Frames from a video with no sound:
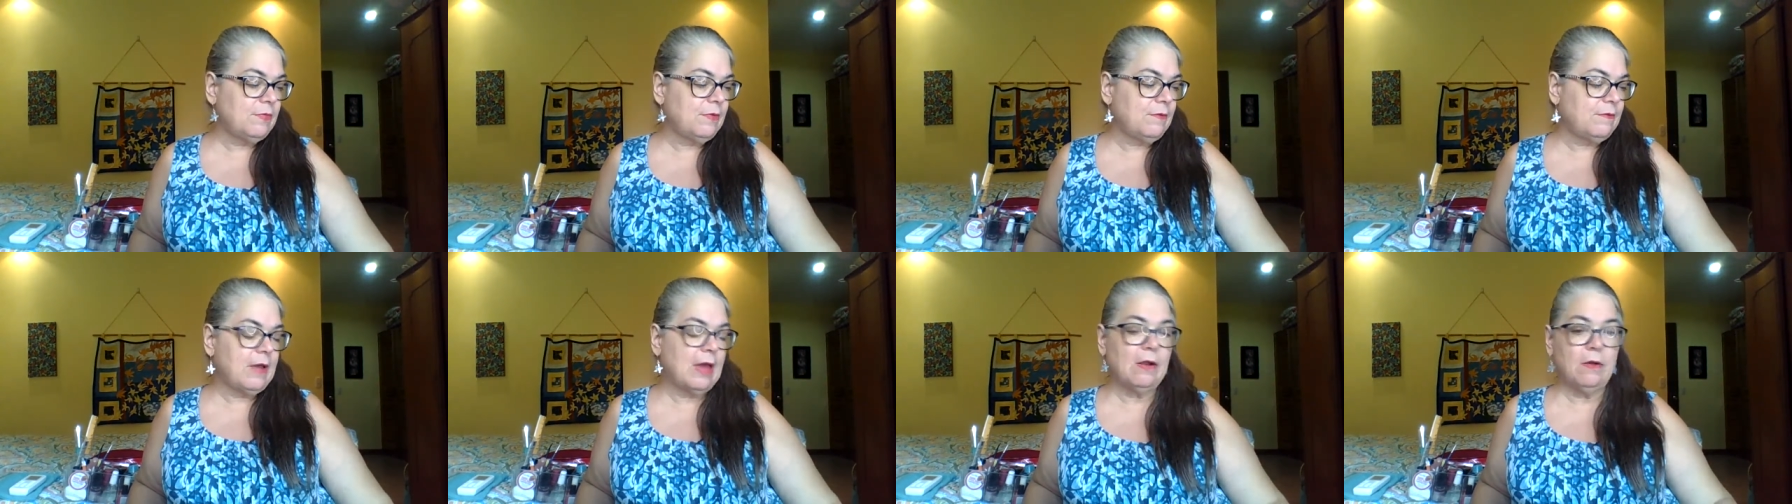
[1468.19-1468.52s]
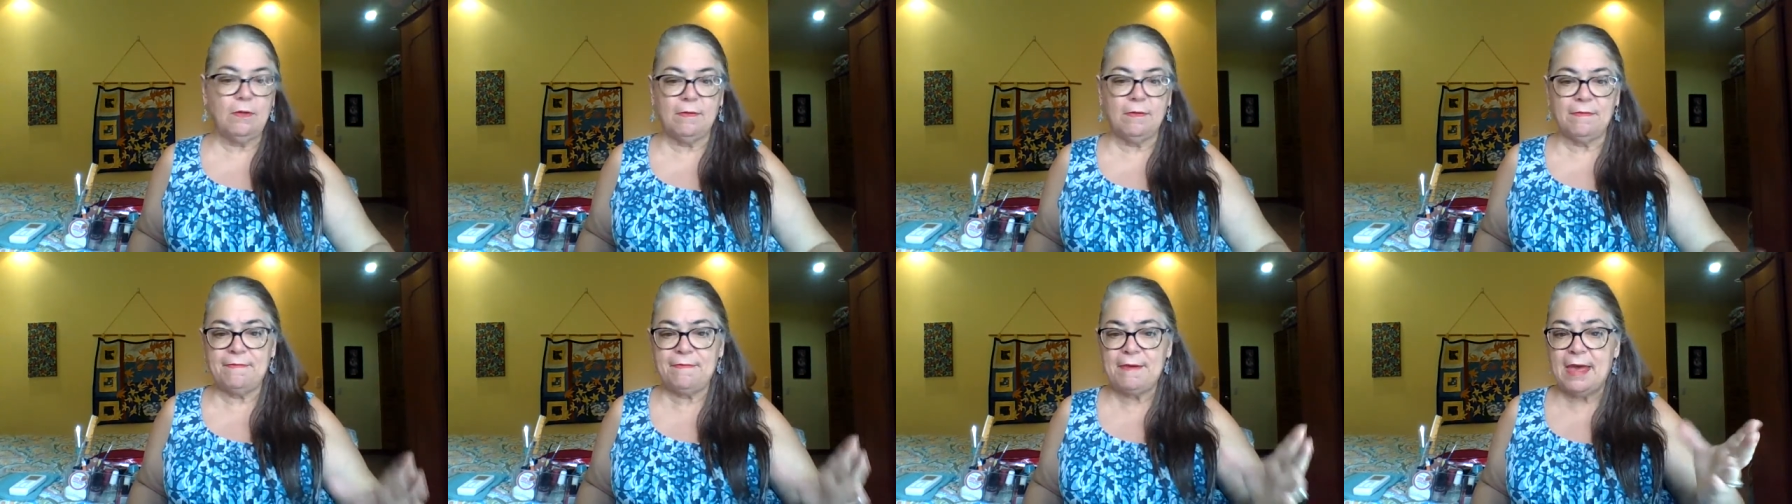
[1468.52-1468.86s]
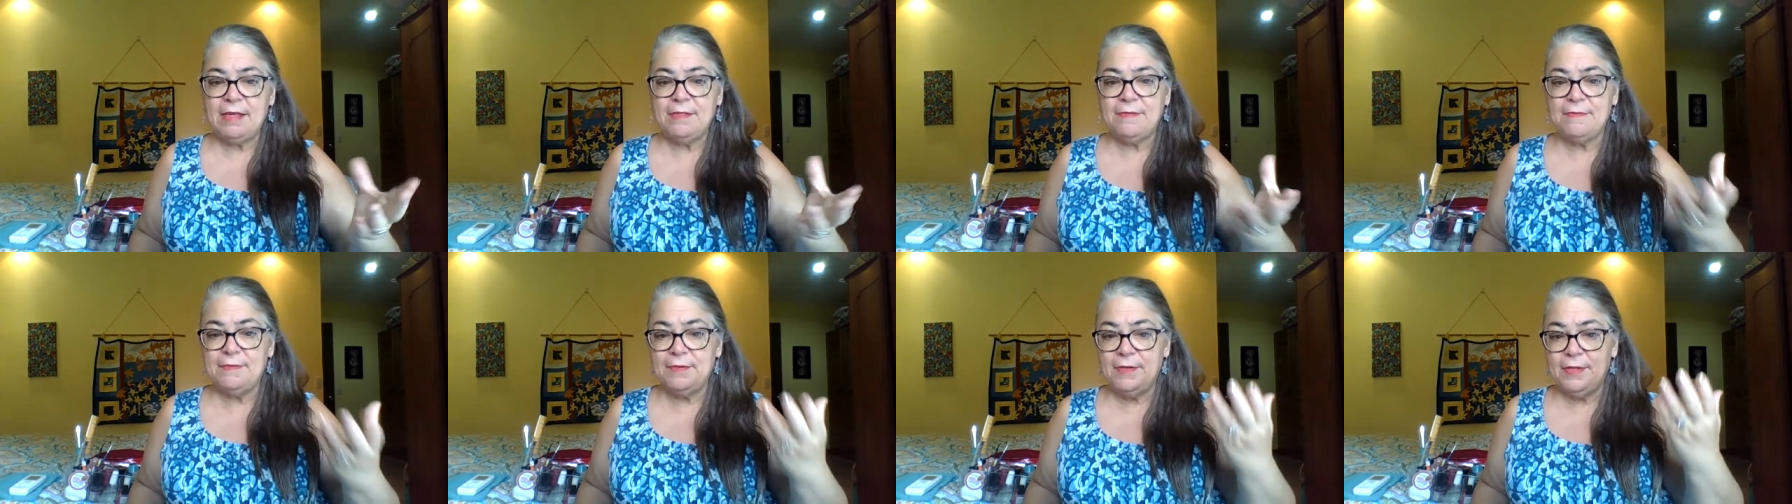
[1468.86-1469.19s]
they've got Old
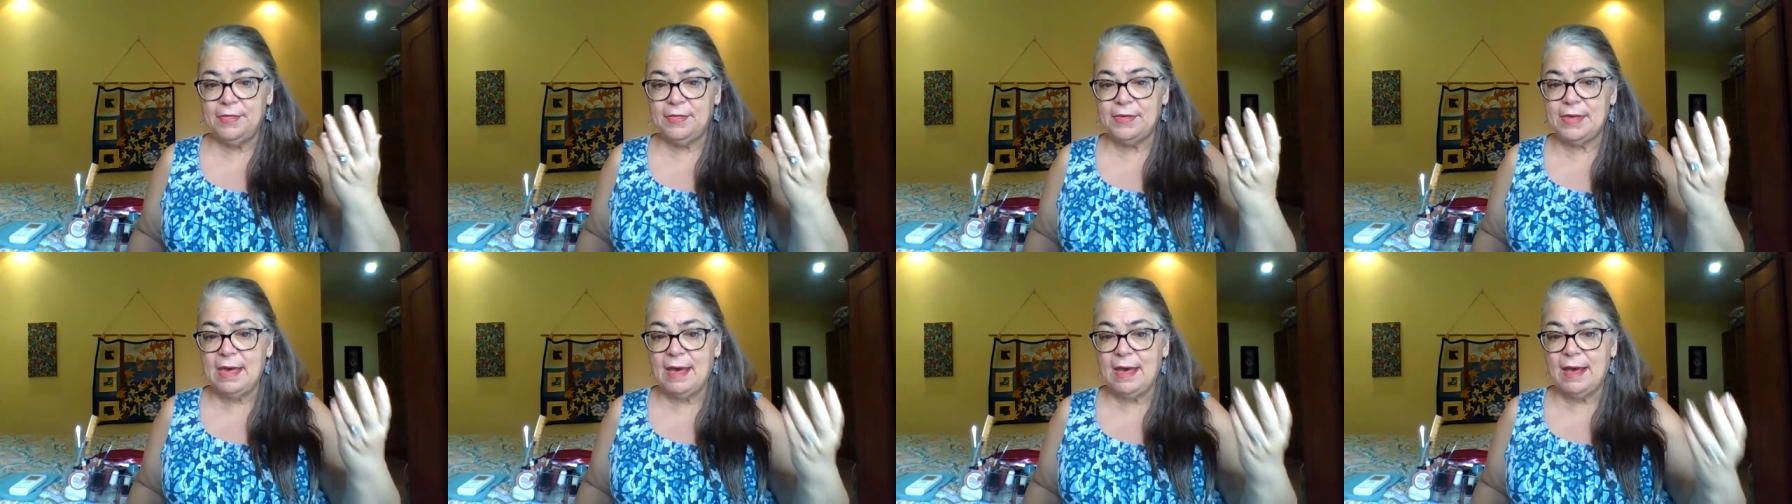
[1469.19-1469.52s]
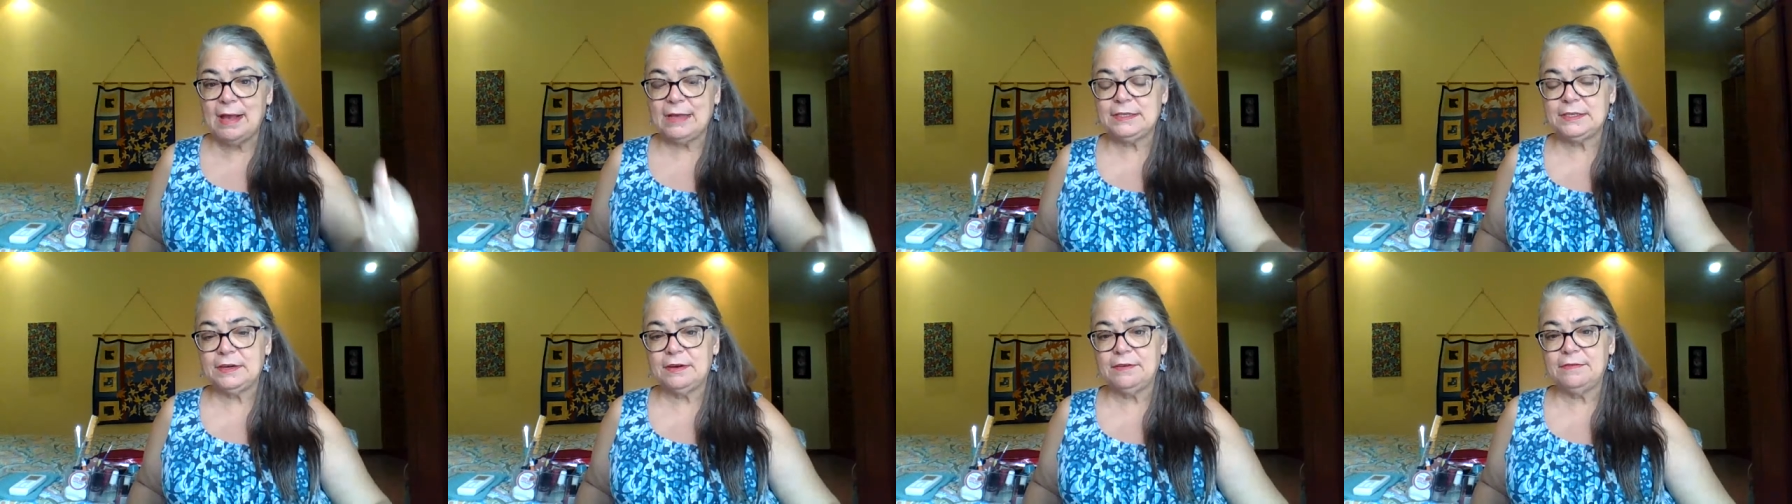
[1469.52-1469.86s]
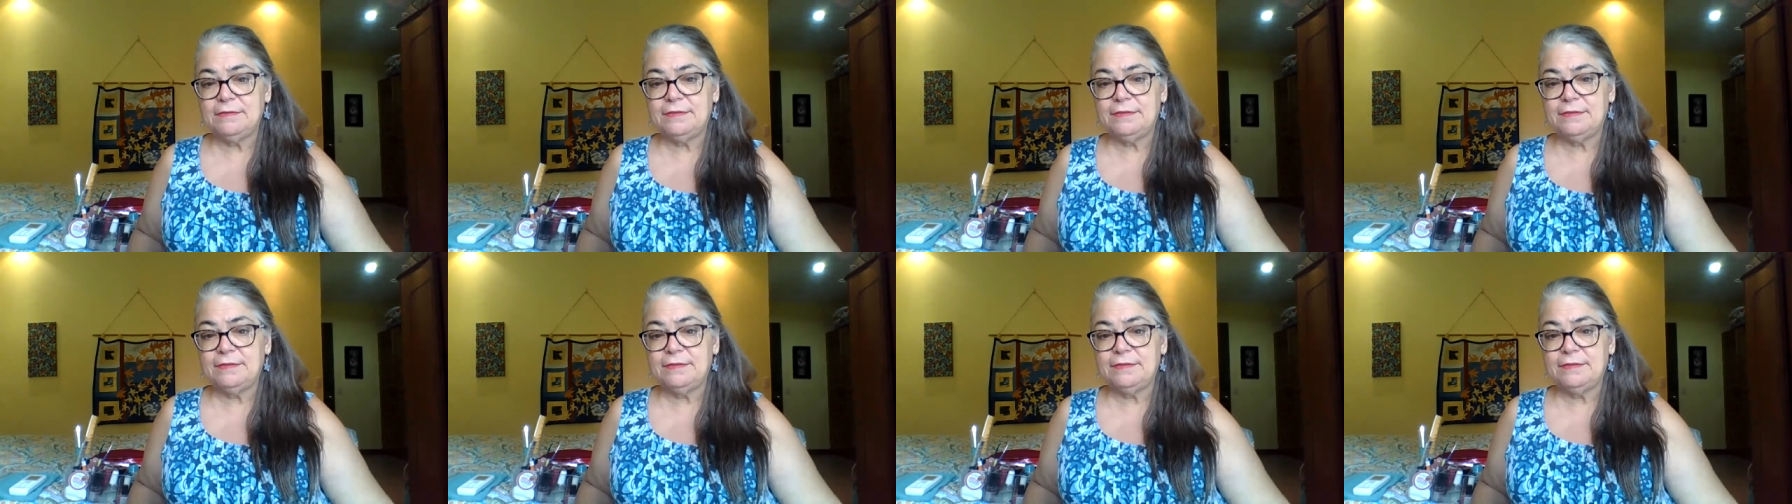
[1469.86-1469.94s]
Faithful, the geyser